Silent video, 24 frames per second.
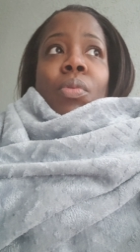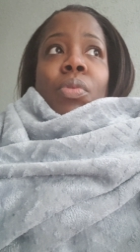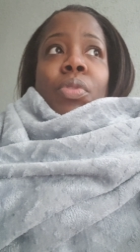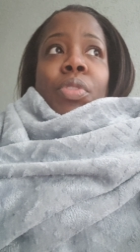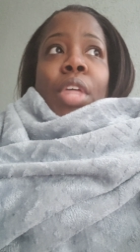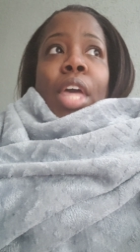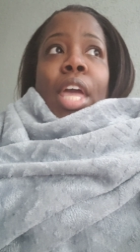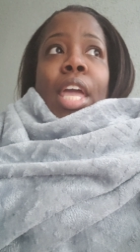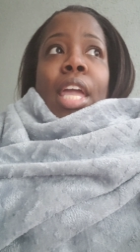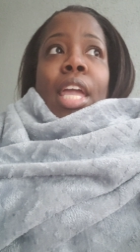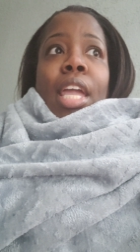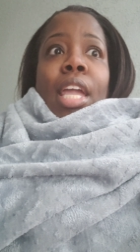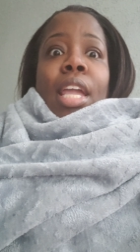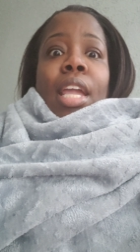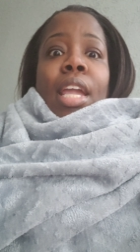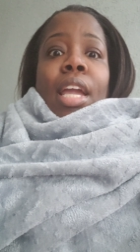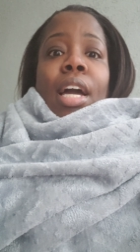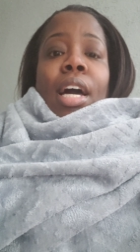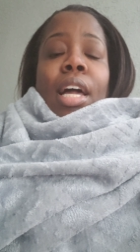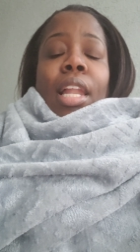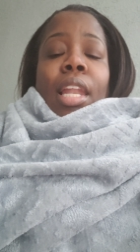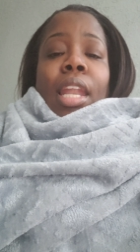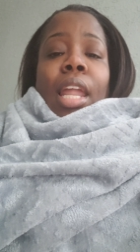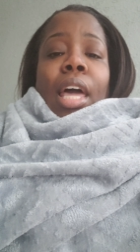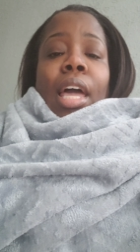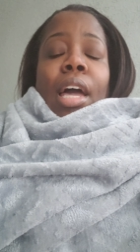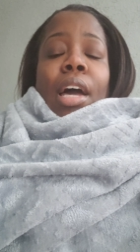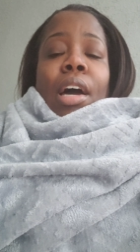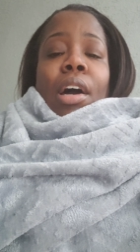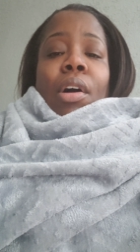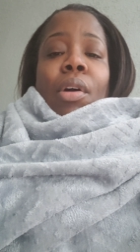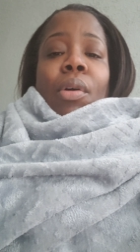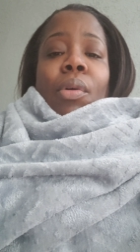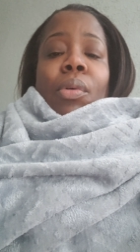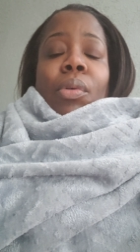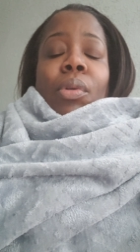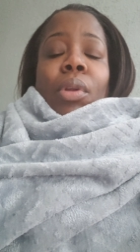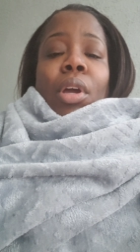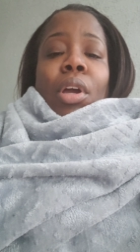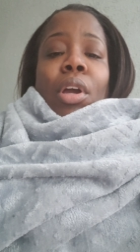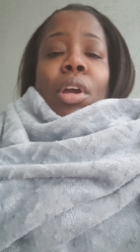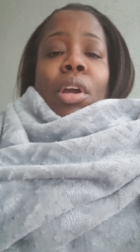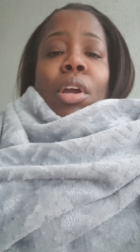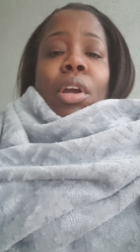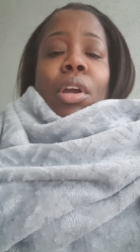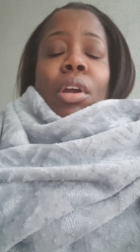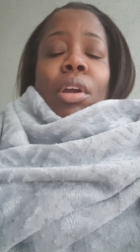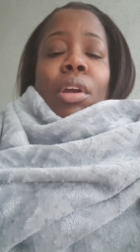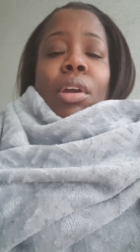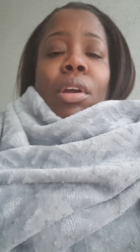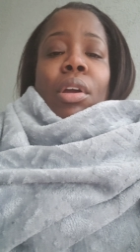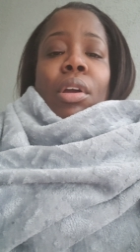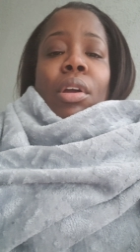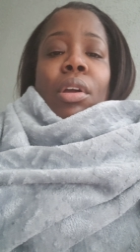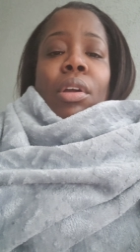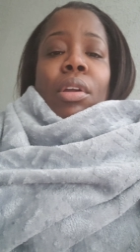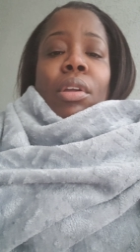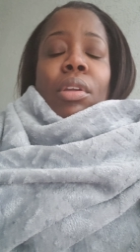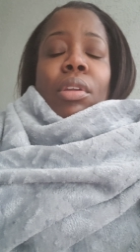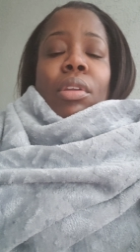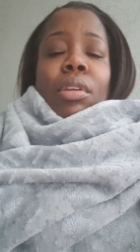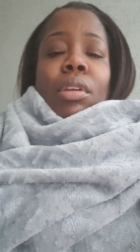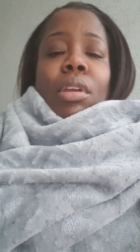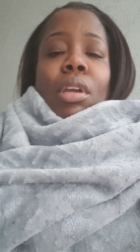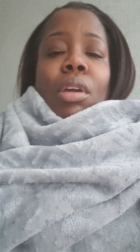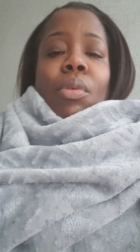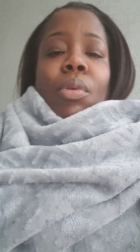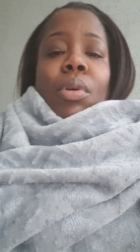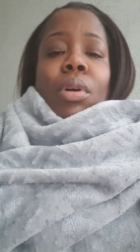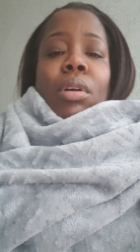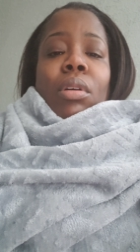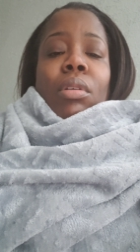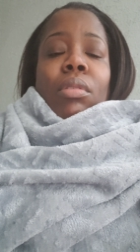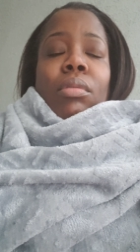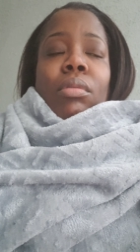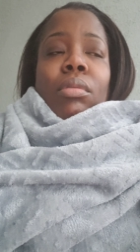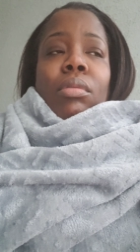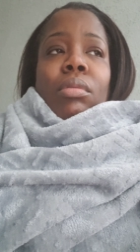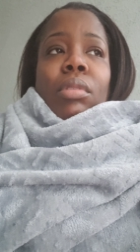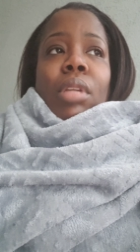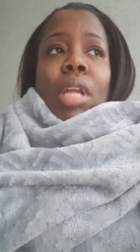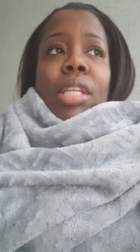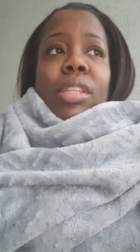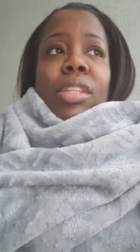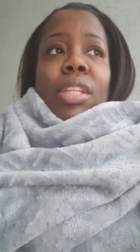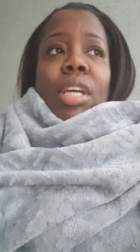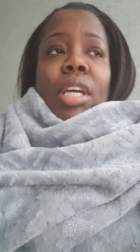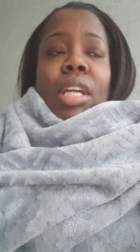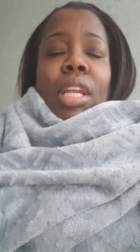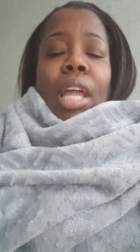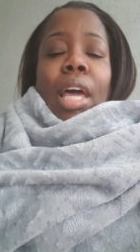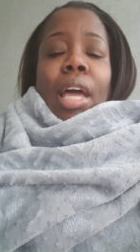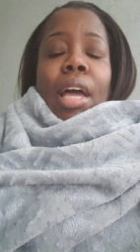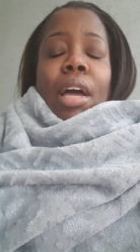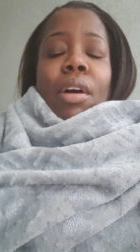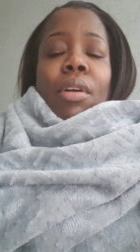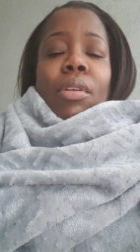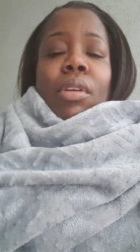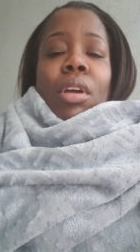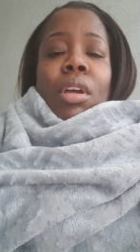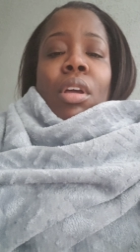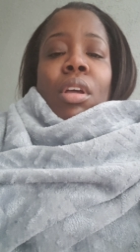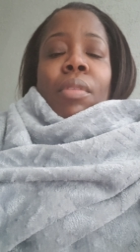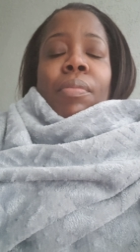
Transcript: they allowed, well, not they allowed,